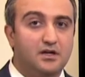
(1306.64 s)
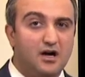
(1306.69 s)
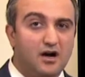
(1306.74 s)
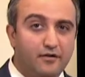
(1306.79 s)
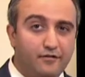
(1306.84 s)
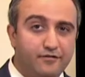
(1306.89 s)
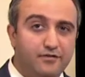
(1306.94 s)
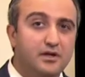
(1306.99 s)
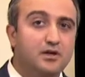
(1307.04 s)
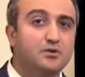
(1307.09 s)
a
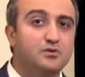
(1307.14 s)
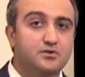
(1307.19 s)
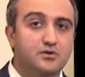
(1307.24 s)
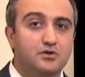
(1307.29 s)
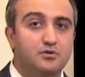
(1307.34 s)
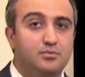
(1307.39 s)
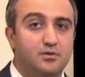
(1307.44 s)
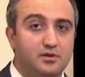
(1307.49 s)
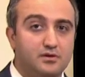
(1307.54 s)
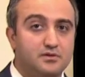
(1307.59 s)
few
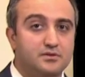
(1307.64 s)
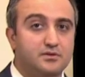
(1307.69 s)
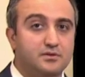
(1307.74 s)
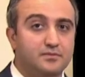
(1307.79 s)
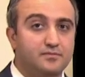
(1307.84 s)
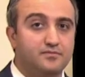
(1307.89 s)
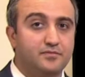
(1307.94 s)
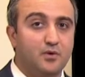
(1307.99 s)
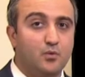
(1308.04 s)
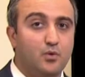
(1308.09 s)
tubers
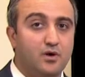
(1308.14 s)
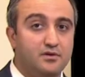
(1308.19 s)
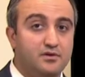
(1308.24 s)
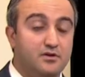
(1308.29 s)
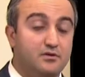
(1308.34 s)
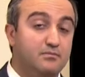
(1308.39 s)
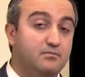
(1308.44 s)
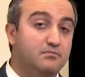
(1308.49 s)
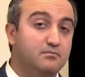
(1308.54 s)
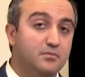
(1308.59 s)
where
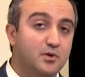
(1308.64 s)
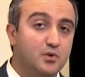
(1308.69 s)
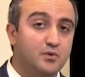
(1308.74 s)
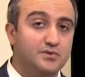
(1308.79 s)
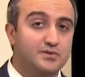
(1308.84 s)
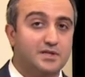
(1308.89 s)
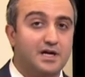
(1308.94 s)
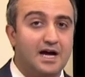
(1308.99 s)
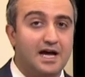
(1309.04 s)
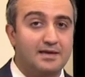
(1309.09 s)
they're
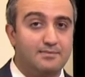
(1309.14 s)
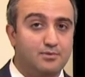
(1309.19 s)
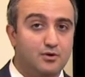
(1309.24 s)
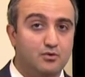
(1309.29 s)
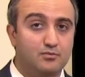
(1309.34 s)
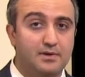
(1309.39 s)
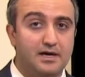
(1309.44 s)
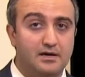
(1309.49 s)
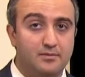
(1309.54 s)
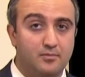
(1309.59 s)
most
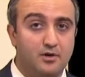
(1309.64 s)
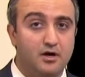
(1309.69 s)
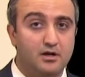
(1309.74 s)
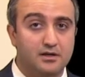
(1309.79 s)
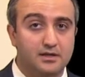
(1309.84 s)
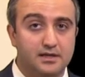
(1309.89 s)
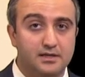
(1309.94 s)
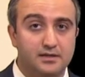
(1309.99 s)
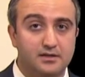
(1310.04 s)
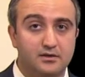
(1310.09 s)

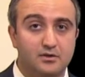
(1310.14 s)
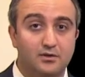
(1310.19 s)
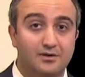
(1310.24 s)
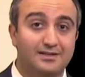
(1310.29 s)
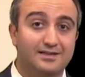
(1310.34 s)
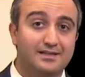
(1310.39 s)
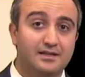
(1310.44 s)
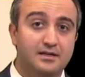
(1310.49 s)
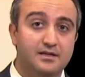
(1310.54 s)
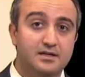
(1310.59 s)
hypometabolic
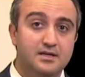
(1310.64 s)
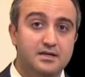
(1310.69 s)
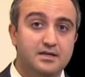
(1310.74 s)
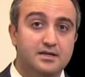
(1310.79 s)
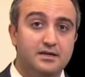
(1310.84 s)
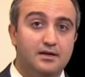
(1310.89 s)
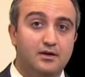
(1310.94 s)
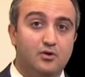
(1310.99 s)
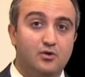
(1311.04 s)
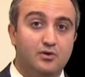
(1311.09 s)
or,
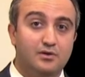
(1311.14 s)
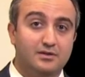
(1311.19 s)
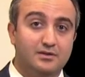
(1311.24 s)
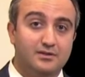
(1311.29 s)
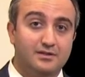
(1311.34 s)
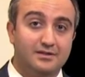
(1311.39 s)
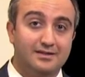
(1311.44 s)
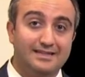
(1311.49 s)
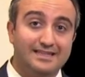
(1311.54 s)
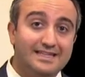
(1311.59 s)
or
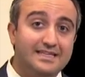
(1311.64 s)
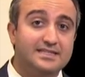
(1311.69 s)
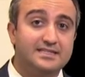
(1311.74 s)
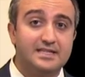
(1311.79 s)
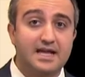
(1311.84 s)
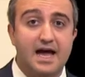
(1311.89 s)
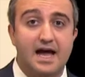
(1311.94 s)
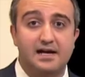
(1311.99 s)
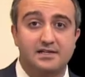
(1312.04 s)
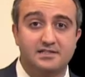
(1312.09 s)
the least
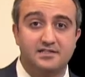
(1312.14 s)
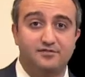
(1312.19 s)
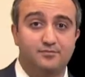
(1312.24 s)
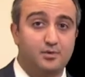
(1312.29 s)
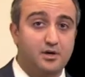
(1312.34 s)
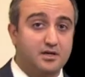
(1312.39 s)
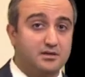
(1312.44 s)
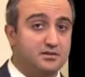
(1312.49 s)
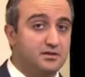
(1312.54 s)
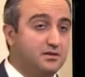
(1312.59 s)
active
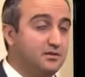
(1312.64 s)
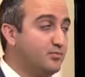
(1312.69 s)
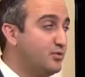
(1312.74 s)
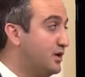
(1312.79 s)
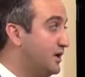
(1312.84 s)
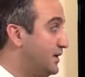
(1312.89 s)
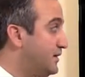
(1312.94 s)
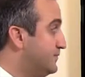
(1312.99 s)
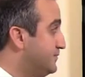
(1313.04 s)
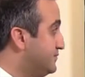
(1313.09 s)
parts of the
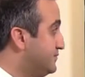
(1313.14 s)
brain.